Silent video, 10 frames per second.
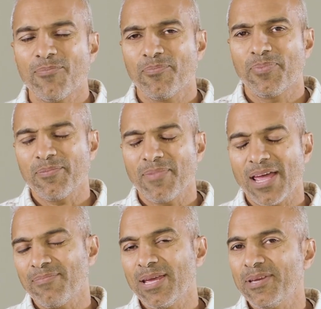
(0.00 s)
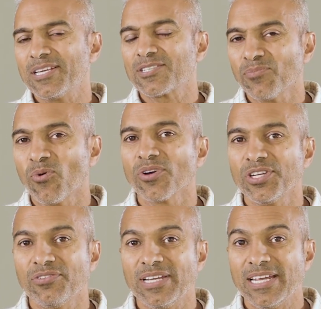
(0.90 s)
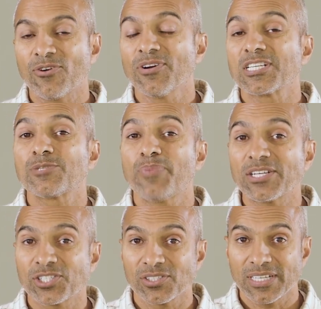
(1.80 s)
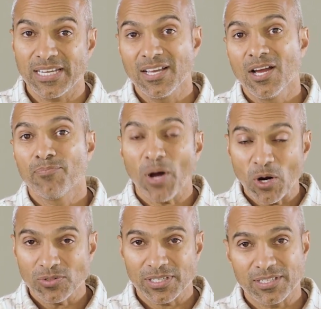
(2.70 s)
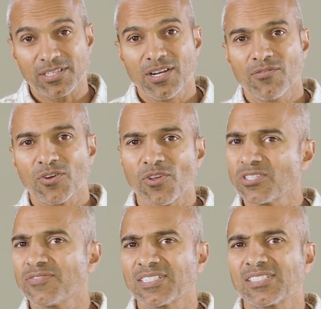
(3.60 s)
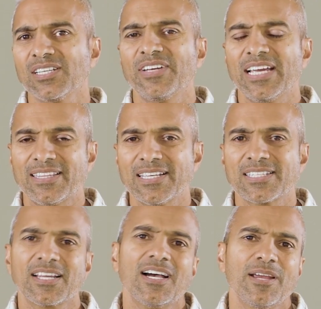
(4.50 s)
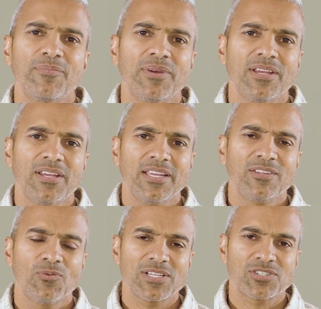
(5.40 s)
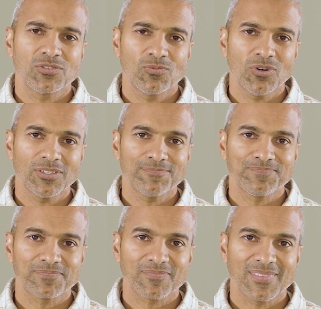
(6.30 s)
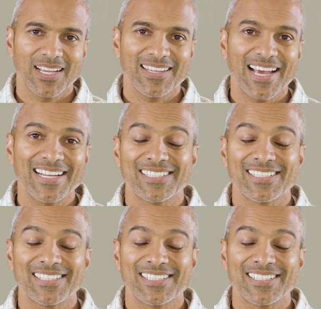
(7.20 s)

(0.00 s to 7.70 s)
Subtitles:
but maybe is more unique or especially potent for those of us living at this time in the Western world. And that is